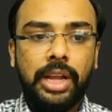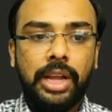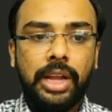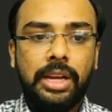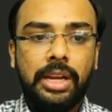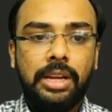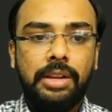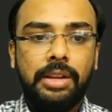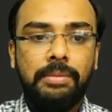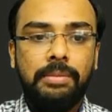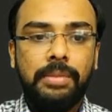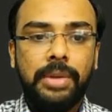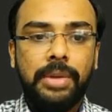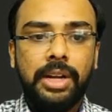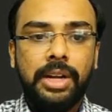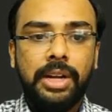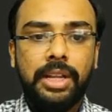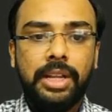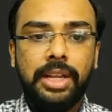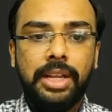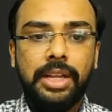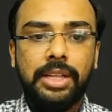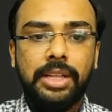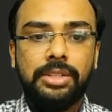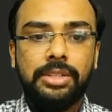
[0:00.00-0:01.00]

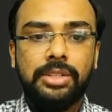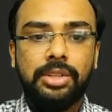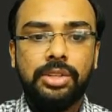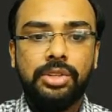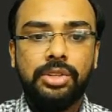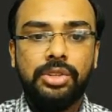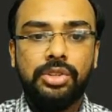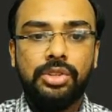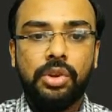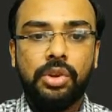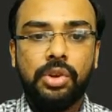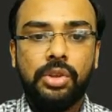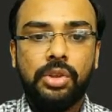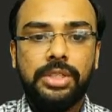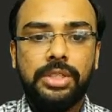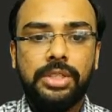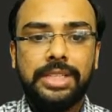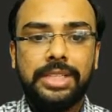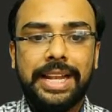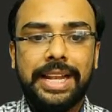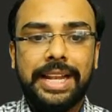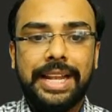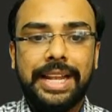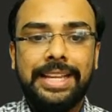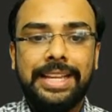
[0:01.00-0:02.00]
element is
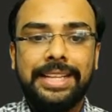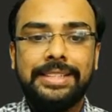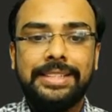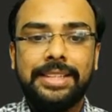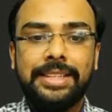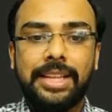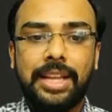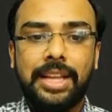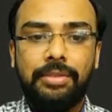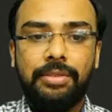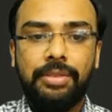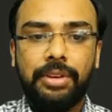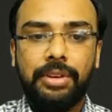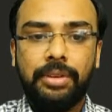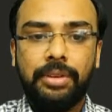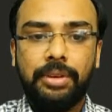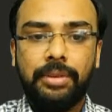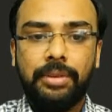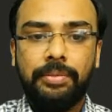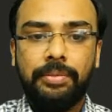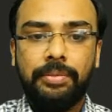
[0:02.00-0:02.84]
JAWS likes everyone.